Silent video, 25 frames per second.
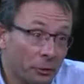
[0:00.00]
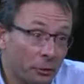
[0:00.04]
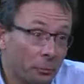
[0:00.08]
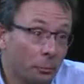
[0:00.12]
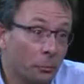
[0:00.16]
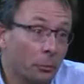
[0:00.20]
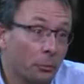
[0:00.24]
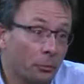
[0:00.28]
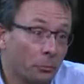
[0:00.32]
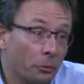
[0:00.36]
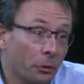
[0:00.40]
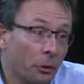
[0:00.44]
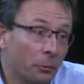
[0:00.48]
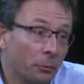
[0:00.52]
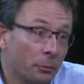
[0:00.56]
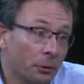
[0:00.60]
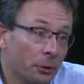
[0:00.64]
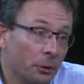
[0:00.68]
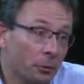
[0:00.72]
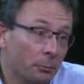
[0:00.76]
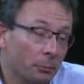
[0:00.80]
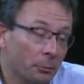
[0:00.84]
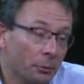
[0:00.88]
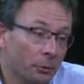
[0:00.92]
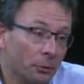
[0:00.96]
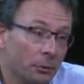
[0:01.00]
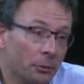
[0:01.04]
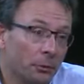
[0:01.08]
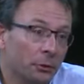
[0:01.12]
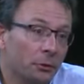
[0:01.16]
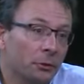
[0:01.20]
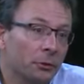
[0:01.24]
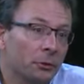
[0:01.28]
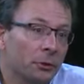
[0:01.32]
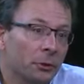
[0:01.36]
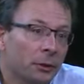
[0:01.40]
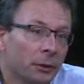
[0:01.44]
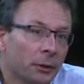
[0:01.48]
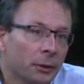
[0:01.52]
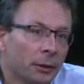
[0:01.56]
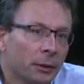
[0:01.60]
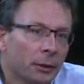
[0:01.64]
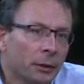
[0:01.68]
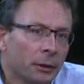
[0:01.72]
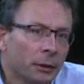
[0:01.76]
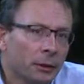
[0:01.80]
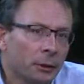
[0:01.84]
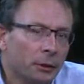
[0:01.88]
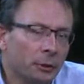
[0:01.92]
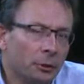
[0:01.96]
small farmer can produce.
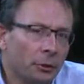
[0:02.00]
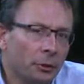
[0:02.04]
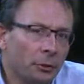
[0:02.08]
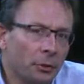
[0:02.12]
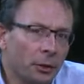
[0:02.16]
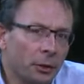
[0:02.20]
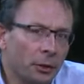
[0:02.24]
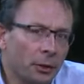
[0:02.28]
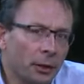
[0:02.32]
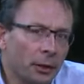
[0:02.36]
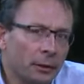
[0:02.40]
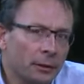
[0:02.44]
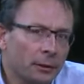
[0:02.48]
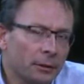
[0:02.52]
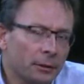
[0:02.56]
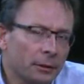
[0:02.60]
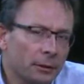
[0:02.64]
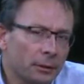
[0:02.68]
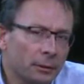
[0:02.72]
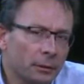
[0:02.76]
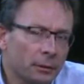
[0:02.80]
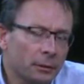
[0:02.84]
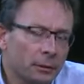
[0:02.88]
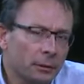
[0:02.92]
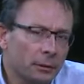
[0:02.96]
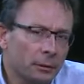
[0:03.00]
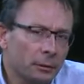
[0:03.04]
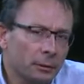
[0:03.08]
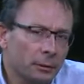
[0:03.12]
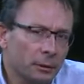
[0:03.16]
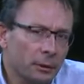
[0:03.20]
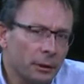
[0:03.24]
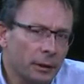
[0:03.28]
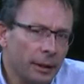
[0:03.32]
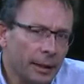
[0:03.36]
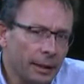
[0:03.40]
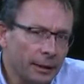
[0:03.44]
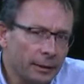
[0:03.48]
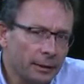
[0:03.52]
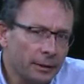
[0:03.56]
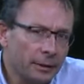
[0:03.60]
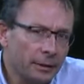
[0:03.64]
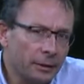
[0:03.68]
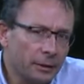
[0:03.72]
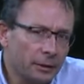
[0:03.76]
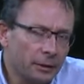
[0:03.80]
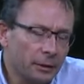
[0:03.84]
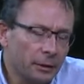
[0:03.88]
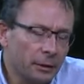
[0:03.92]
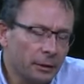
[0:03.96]
Do you think that's the
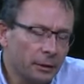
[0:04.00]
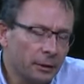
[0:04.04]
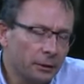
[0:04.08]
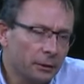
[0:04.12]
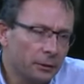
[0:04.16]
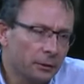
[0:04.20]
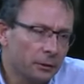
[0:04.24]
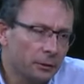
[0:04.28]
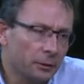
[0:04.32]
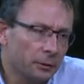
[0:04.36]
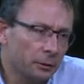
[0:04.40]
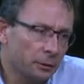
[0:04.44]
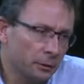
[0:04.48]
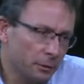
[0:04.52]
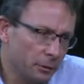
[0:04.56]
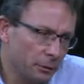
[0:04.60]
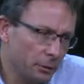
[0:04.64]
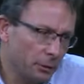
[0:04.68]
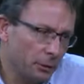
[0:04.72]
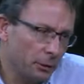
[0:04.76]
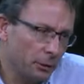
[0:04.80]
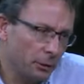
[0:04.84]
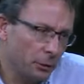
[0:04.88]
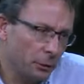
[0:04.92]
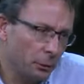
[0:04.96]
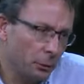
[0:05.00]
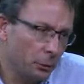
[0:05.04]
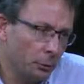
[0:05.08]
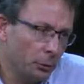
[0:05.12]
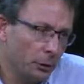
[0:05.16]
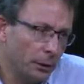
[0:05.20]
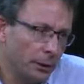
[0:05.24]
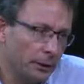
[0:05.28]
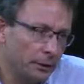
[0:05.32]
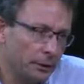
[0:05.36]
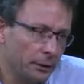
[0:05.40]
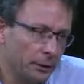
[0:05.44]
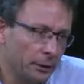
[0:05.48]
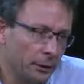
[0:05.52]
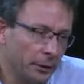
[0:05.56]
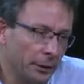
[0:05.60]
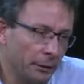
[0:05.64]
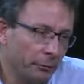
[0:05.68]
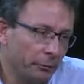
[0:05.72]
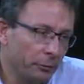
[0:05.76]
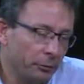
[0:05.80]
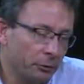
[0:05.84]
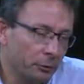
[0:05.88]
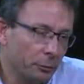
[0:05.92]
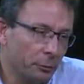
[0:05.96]
case in your case study
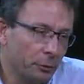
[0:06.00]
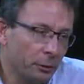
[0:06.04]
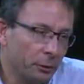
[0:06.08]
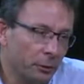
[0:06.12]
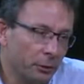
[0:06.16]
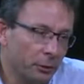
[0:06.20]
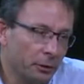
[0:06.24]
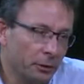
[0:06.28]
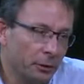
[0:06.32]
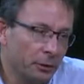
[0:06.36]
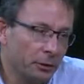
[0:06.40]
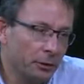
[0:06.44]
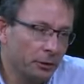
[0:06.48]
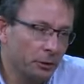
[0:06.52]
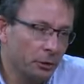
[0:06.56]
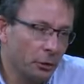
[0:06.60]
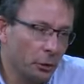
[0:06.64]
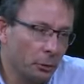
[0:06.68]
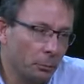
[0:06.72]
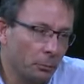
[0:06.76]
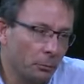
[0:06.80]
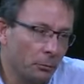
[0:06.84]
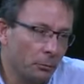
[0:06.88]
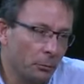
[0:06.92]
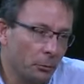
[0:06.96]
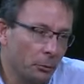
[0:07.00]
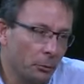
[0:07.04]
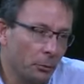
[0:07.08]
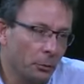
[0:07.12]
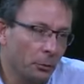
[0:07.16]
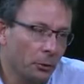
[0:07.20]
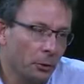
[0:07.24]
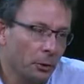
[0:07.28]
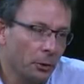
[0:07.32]
area as well, that there's scope for